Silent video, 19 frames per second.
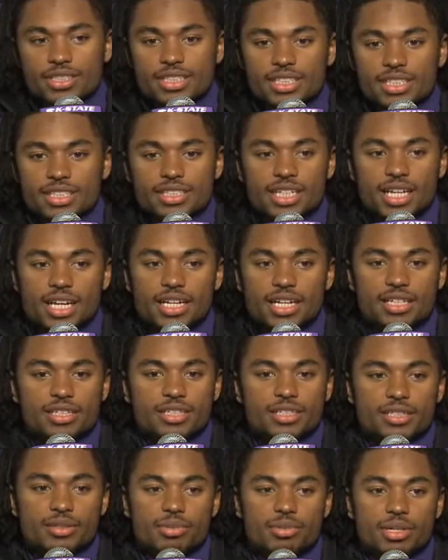just like
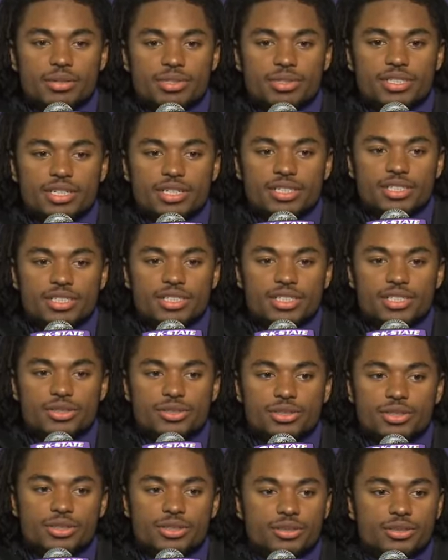the punt returns in
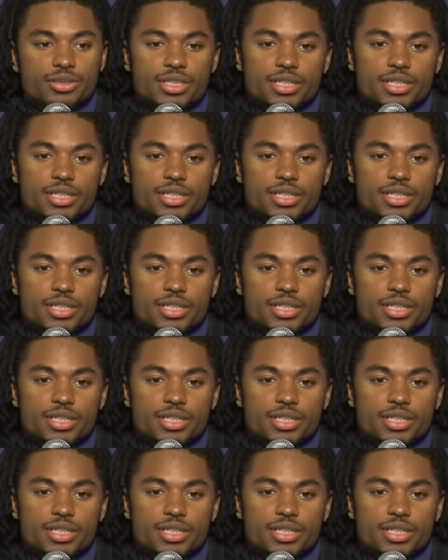general,